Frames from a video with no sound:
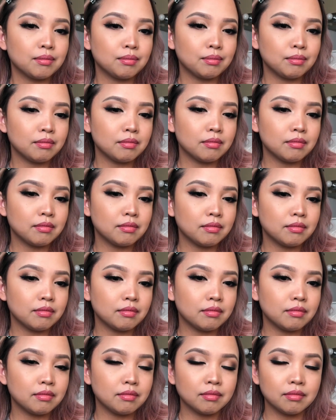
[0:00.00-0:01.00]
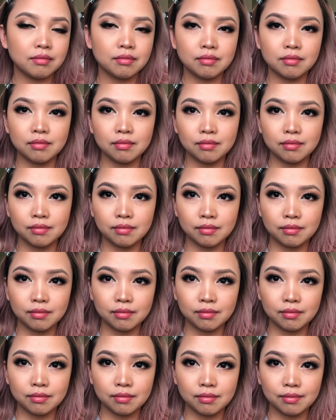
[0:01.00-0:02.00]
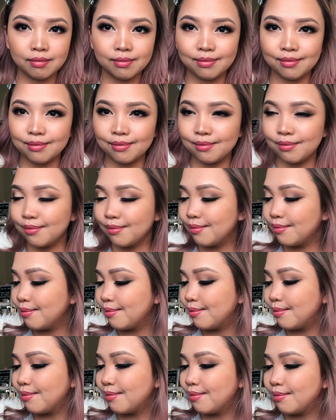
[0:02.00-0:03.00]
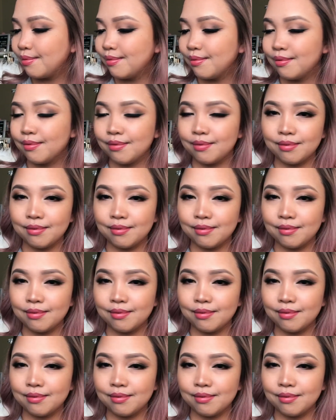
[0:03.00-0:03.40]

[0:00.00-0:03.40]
(no one is talking)